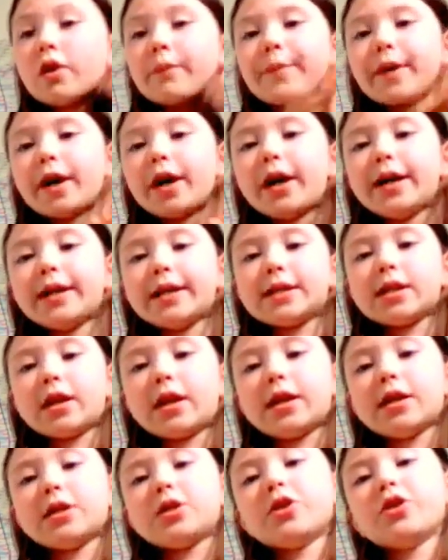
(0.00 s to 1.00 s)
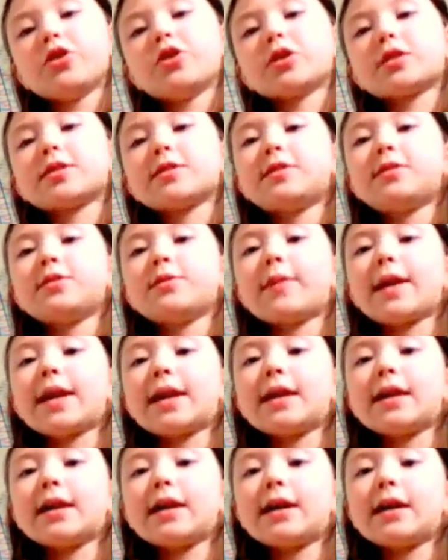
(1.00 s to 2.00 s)
but I decided just to
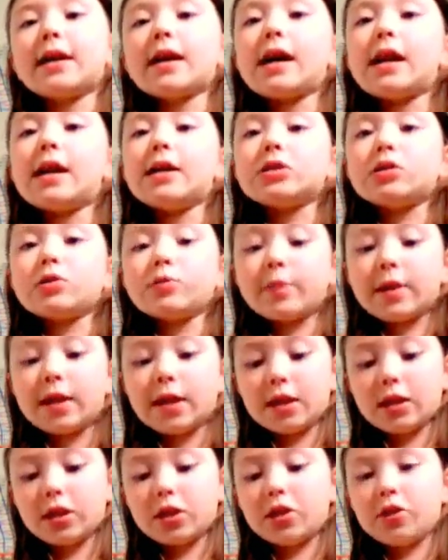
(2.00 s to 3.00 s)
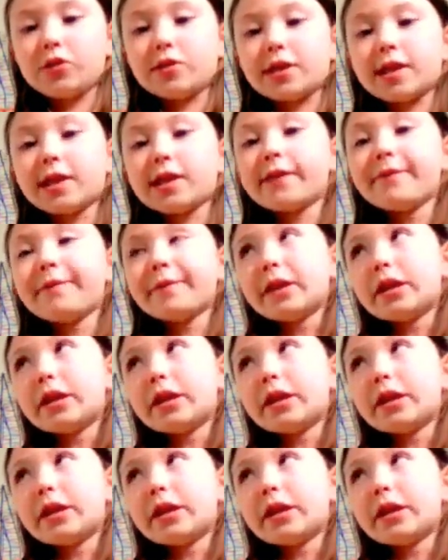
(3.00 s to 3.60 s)
make it a little bit cuter.